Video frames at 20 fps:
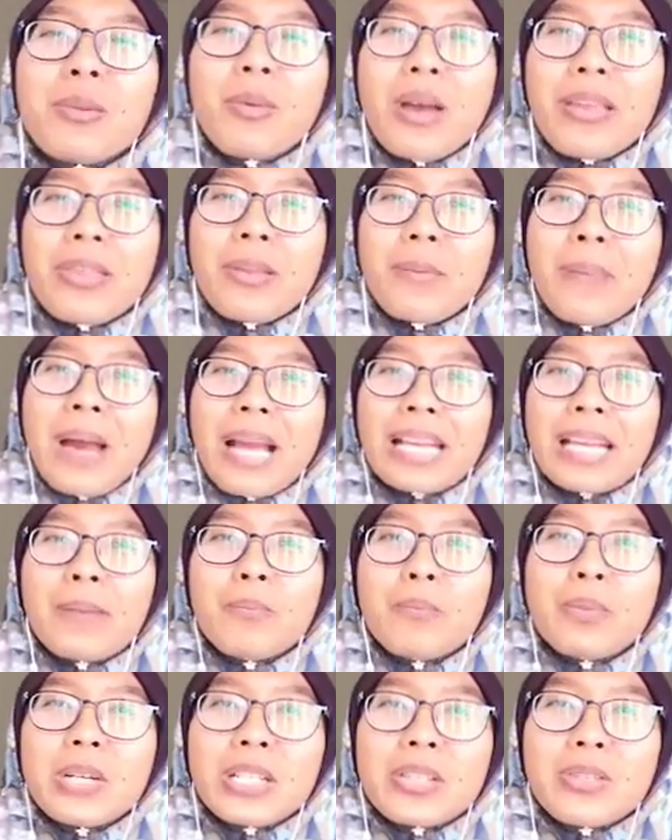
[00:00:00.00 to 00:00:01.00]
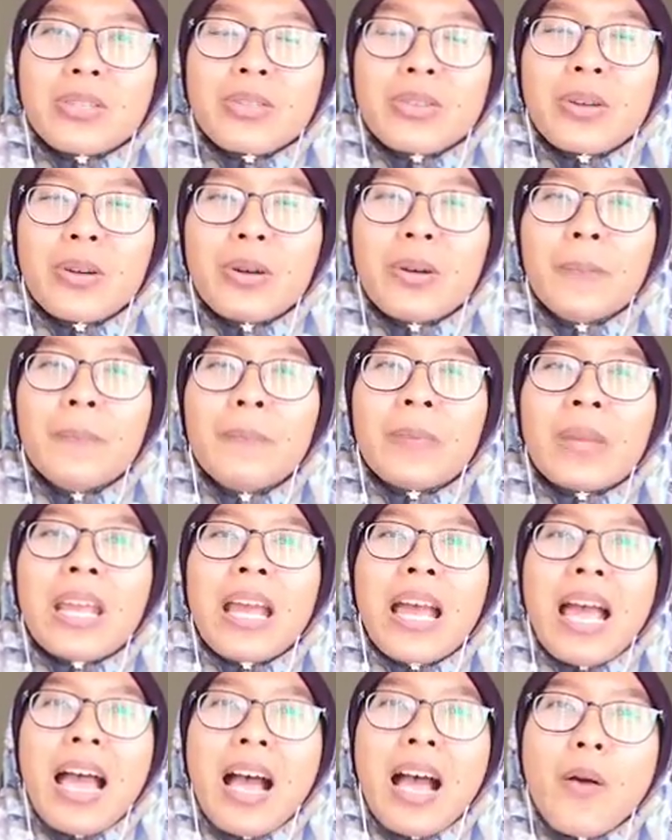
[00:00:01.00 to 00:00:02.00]
the weather back in Bristol?
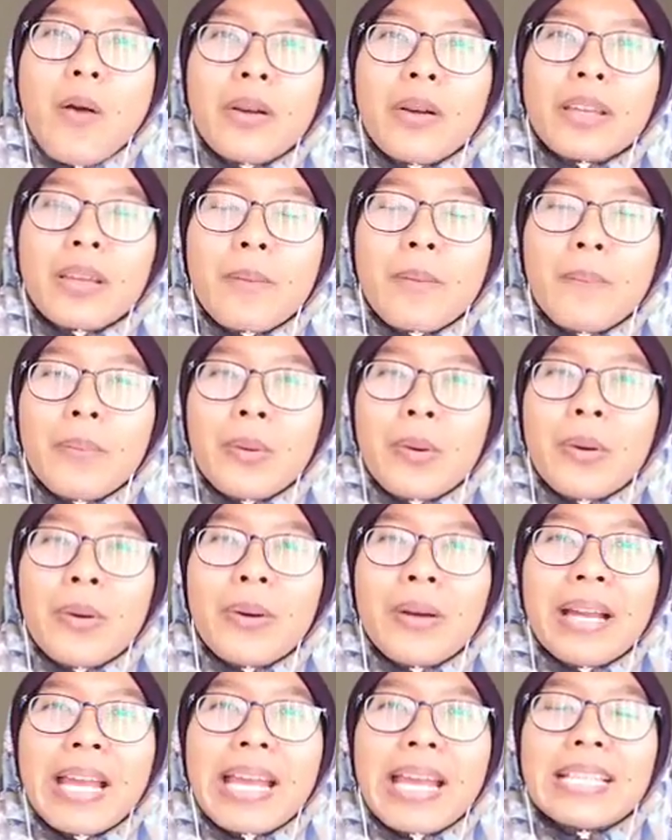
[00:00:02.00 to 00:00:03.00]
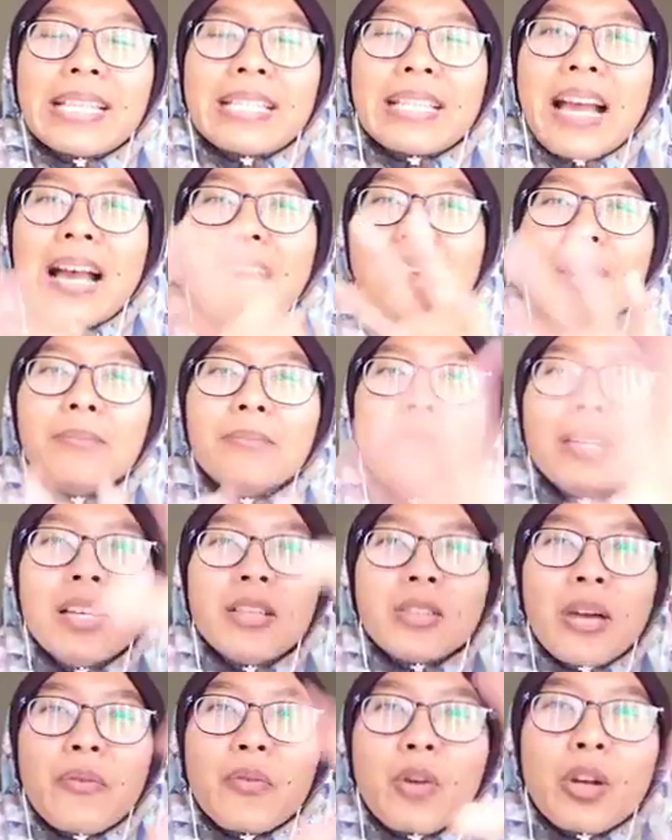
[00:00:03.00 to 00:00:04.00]
How are your boys?
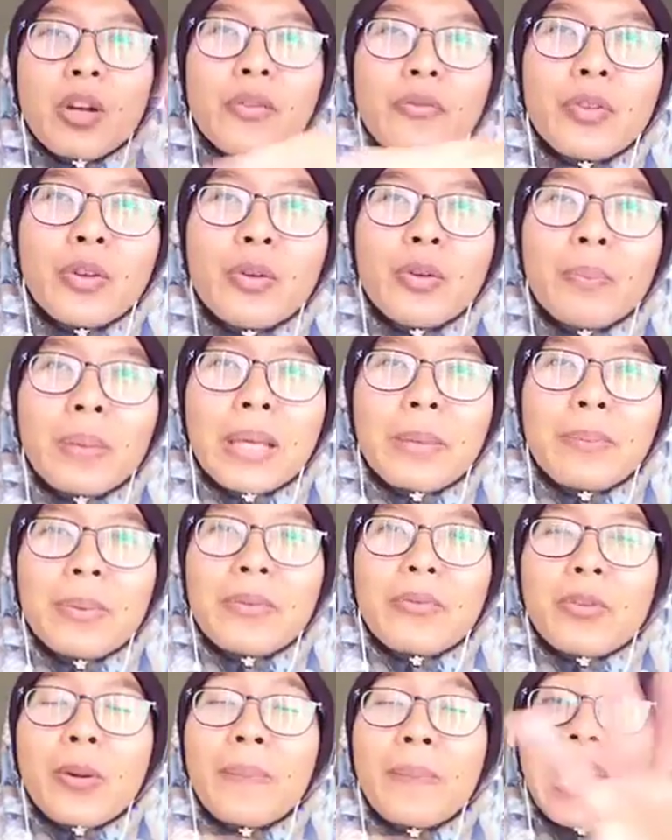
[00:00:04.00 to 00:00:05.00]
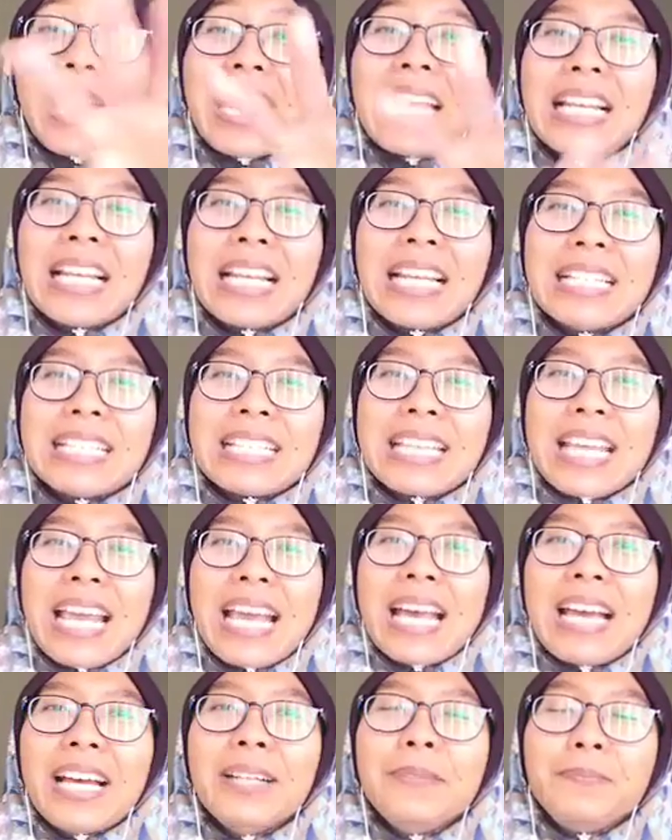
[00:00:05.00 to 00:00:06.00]
So I've got a few people from England
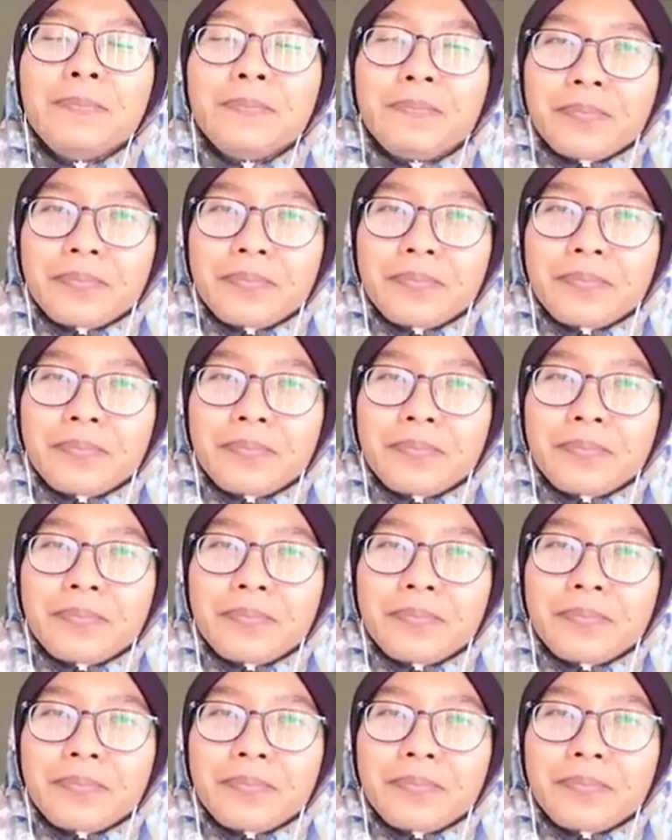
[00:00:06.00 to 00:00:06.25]
here.